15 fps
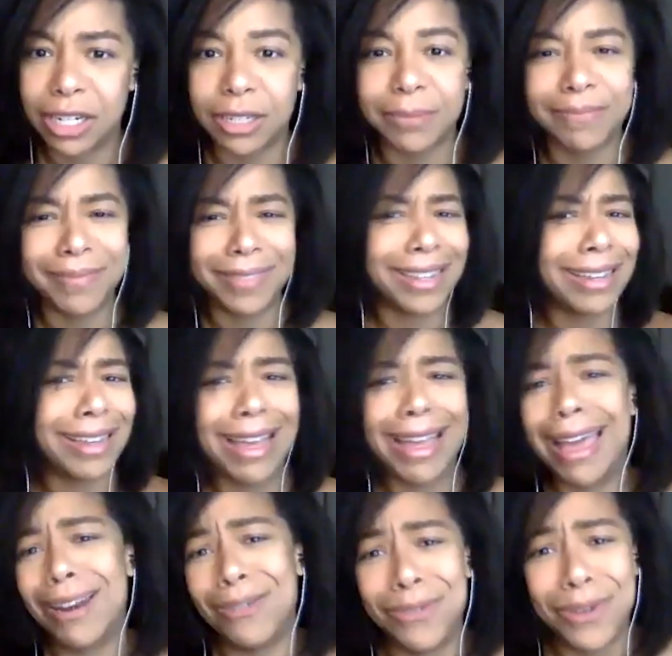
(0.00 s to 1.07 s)
or
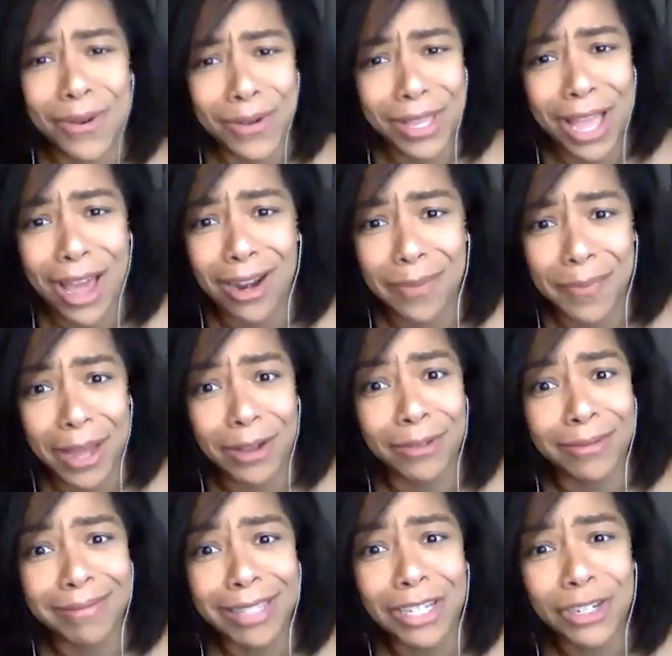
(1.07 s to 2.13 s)
I don't know a lot
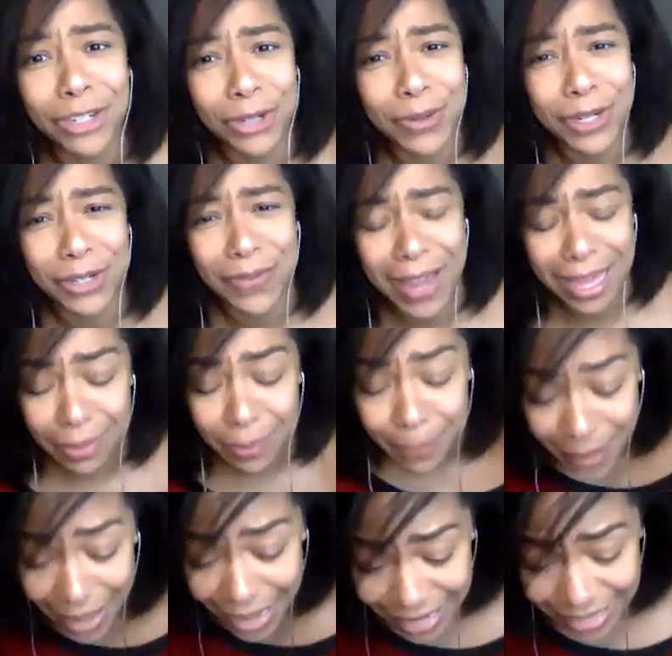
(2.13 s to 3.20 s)
about the Jewish faith,
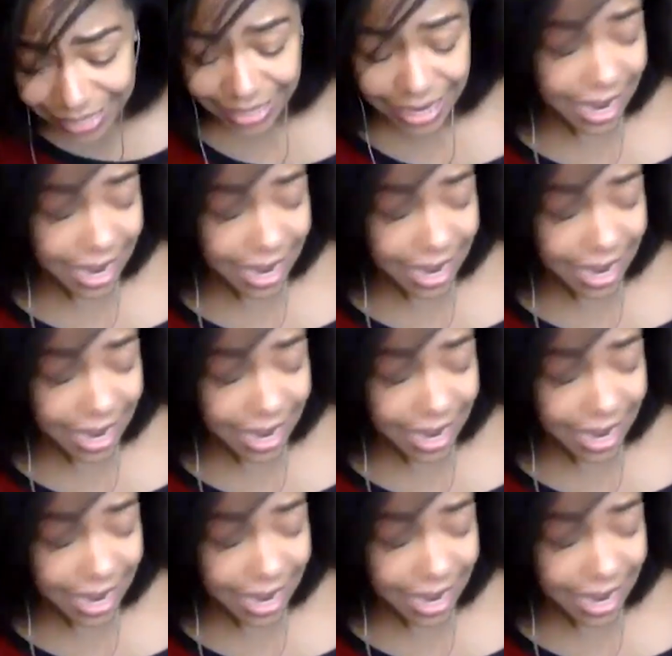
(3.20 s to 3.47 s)
but